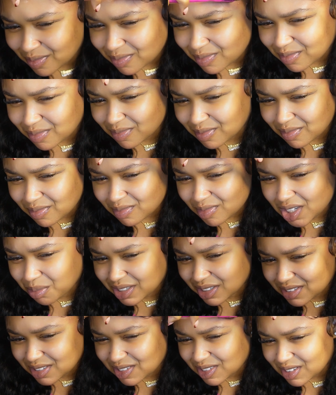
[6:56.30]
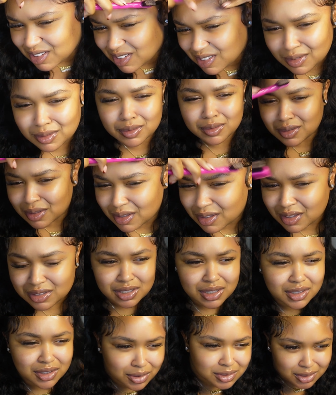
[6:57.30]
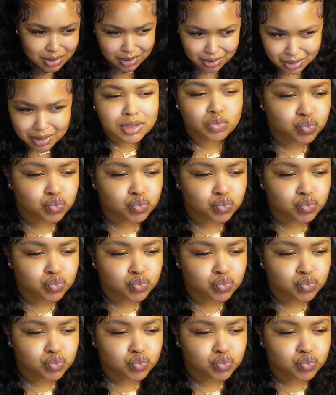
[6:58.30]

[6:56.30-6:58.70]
them to look because I didn't curl them or anything. I